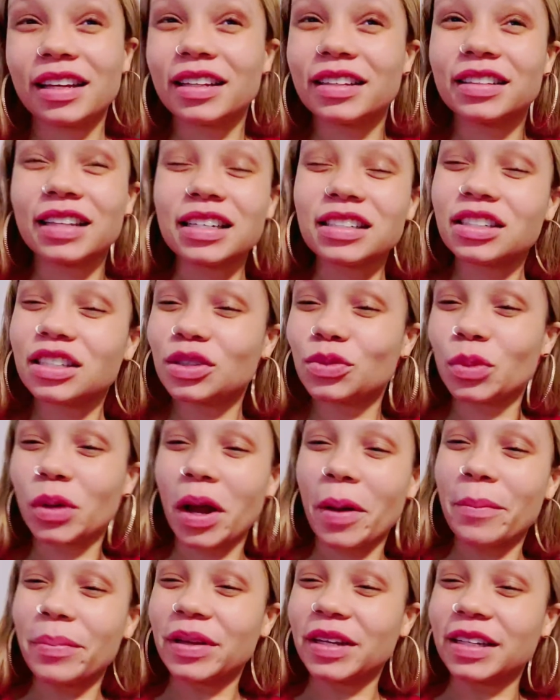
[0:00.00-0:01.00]
That's just what
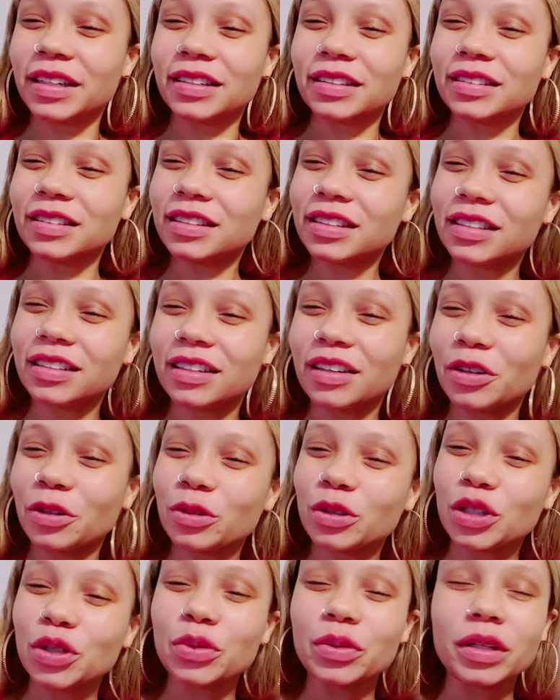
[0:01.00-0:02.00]
I've been, you know,
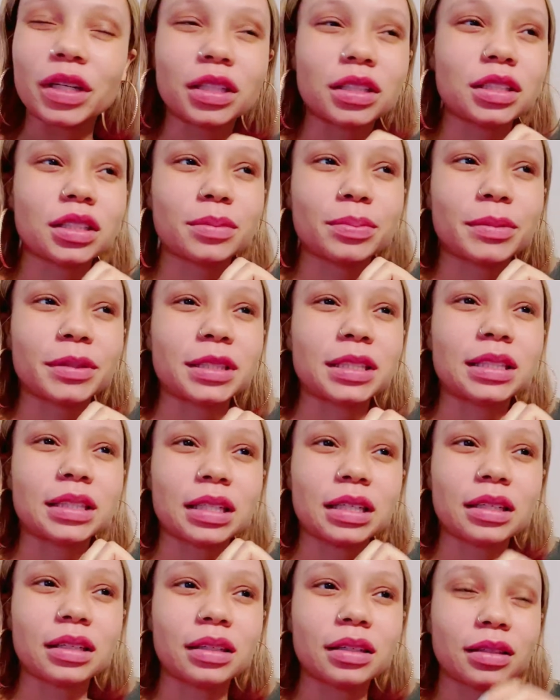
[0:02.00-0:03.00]
doing. I've just been
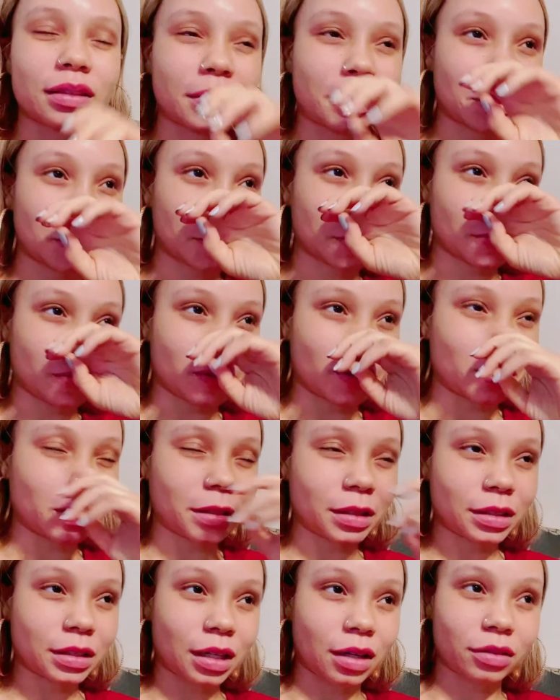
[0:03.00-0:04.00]
seeking the Lord
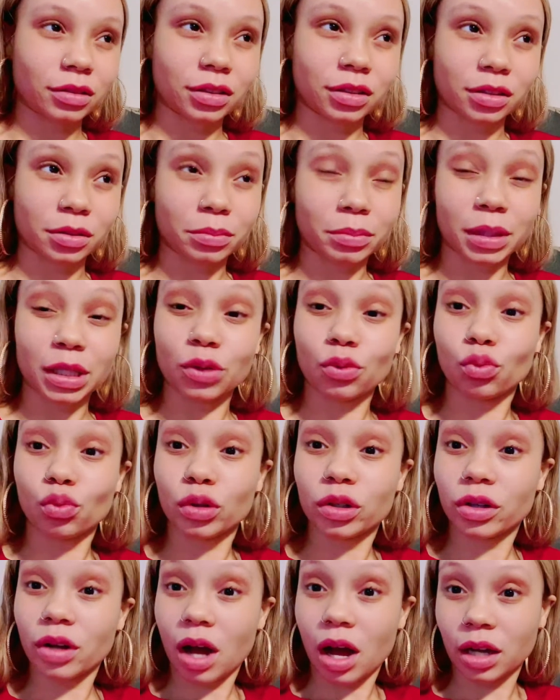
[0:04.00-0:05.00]
and talking to Him, being
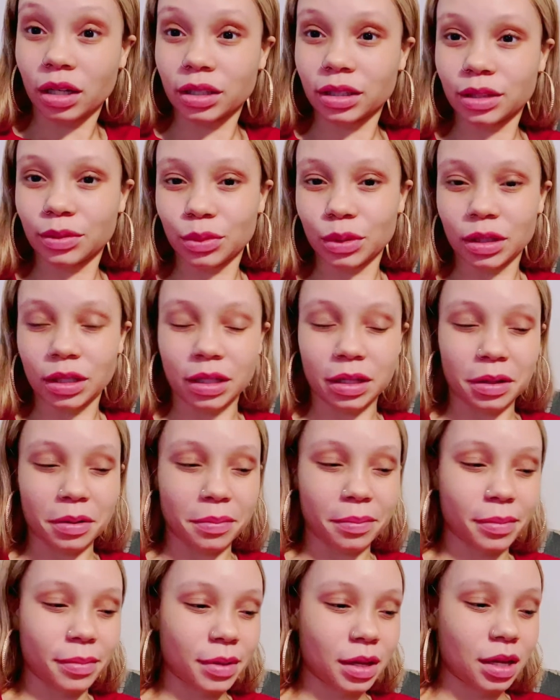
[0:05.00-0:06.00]
real honest with
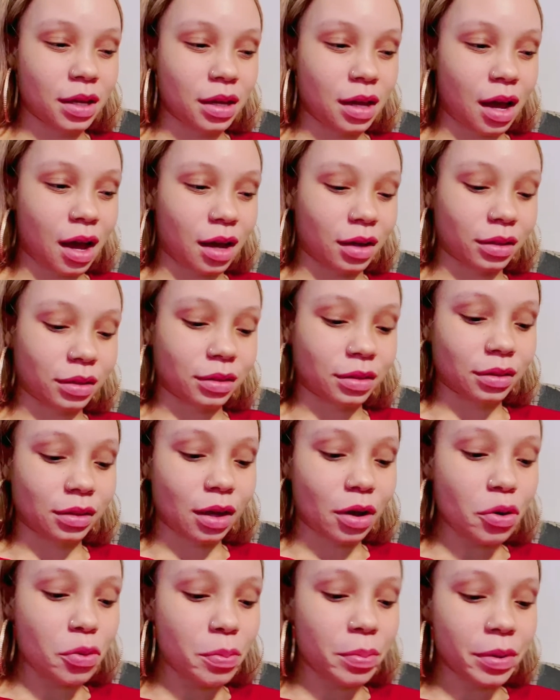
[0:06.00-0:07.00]
Him honest and
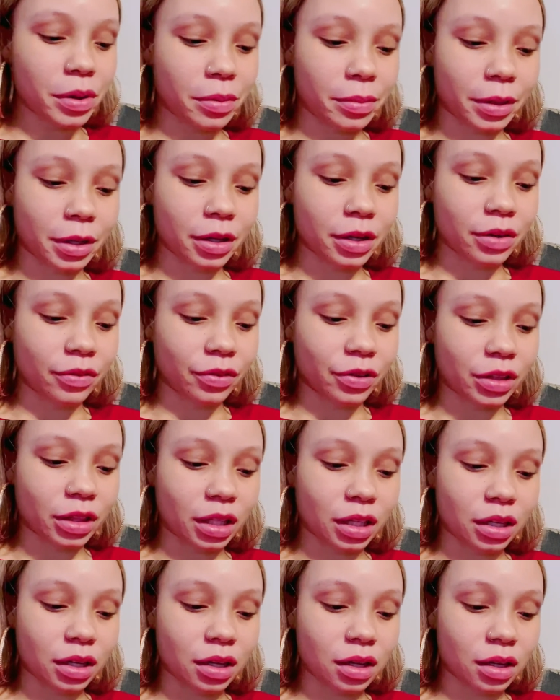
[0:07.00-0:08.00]
open about
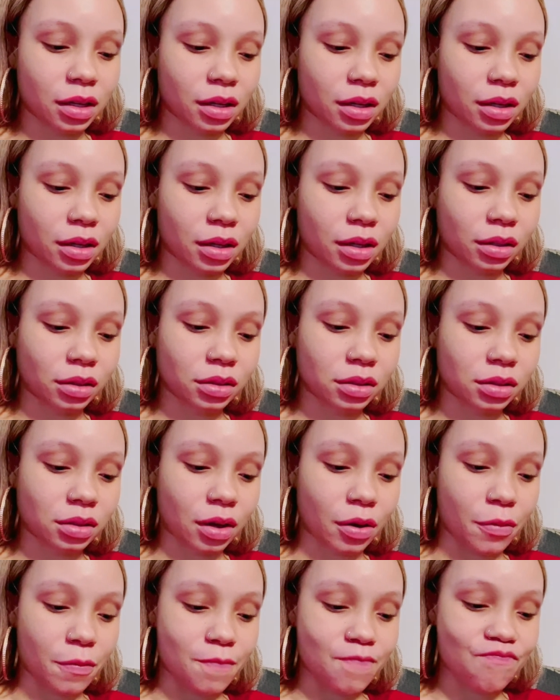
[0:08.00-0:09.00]
everything. And
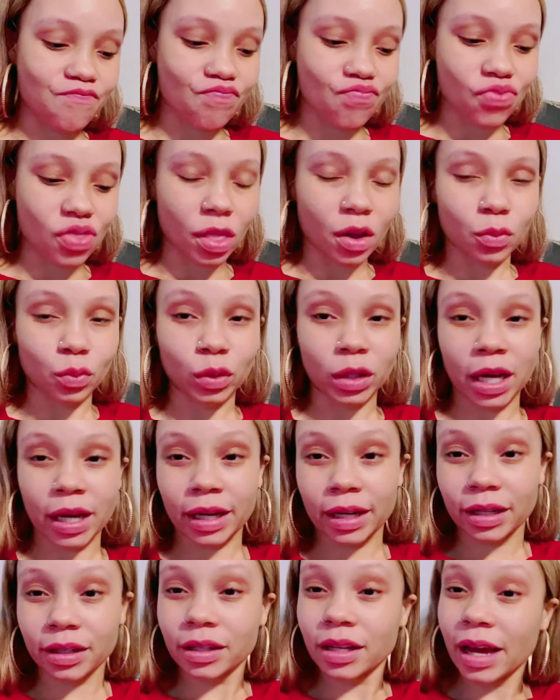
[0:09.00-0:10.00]
so when
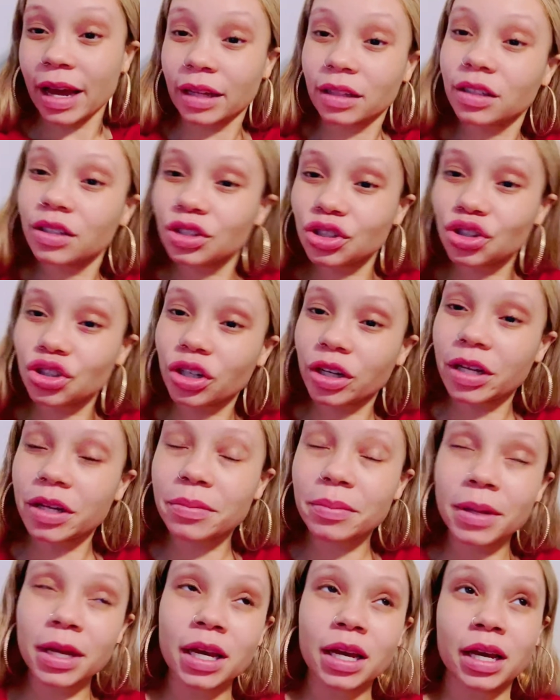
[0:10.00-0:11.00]
I had this
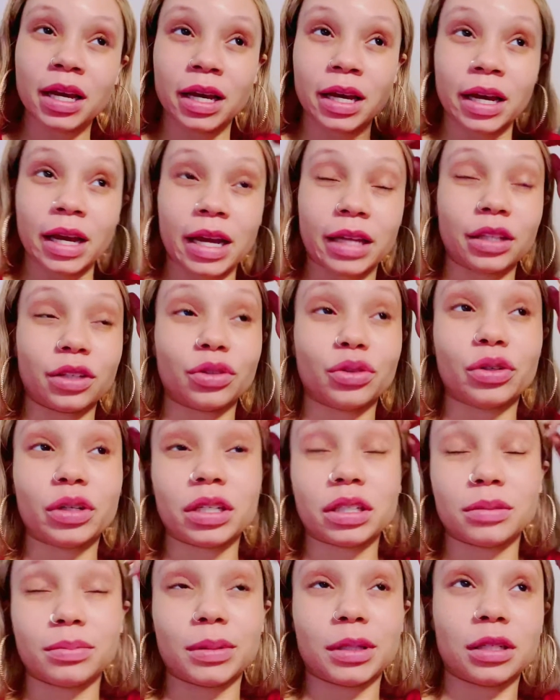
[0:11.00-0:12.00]
dream, and the Lord
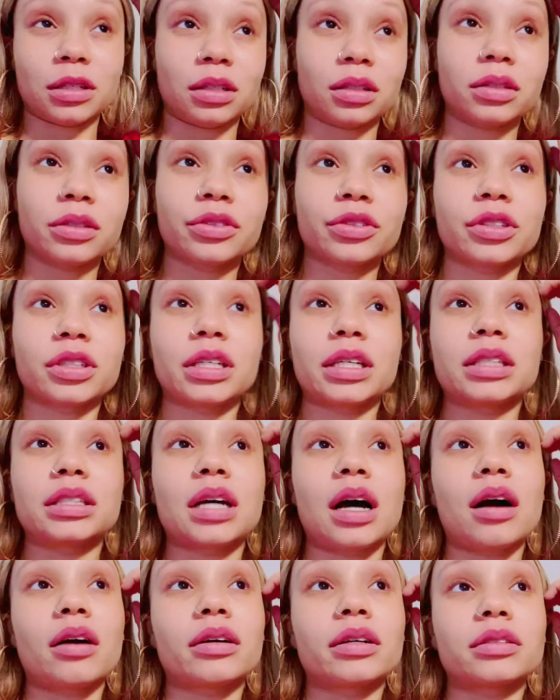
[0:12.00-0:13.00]
has been literally
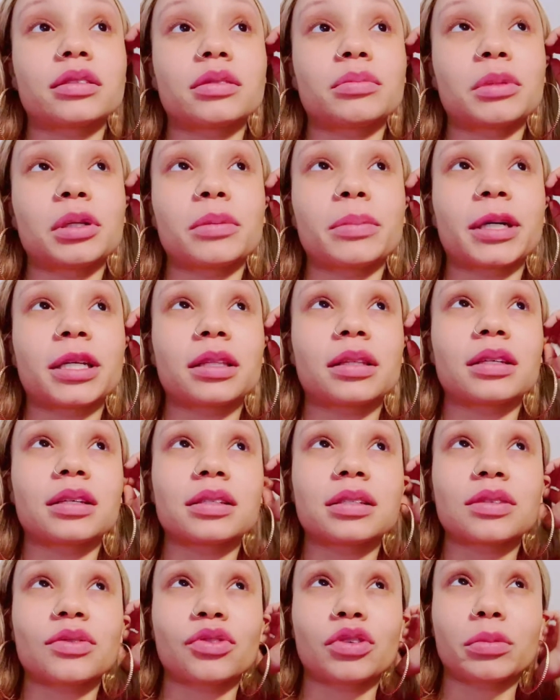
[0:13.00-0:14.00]
talking to me about
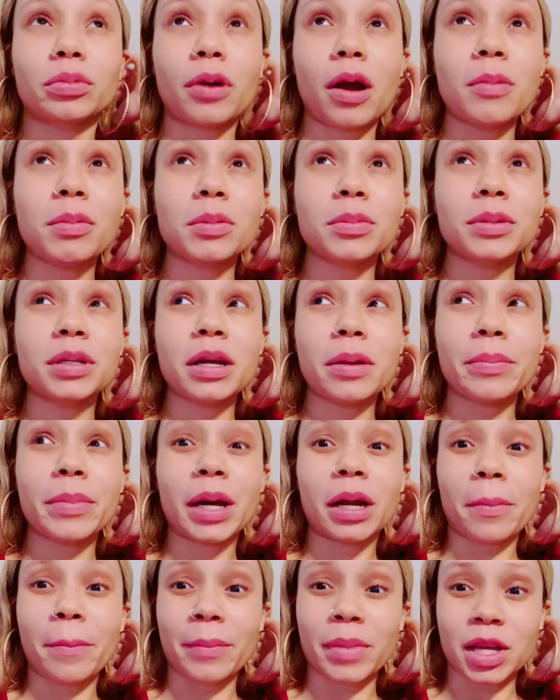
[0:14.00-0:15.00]
this for probably
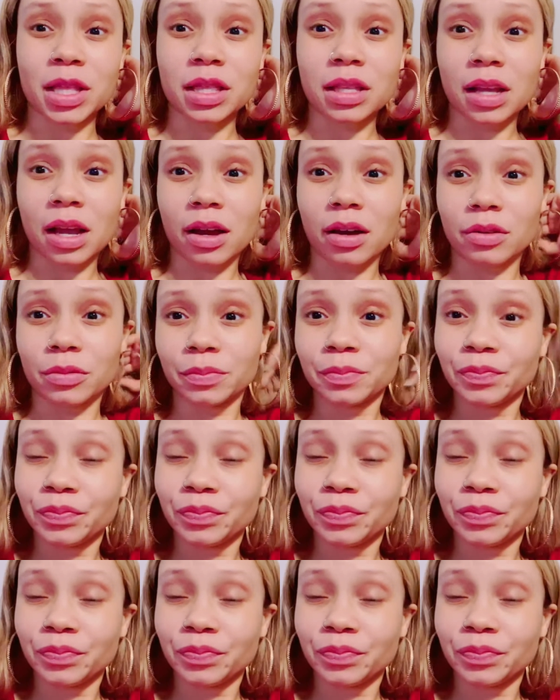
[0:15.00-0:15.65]
about a month now.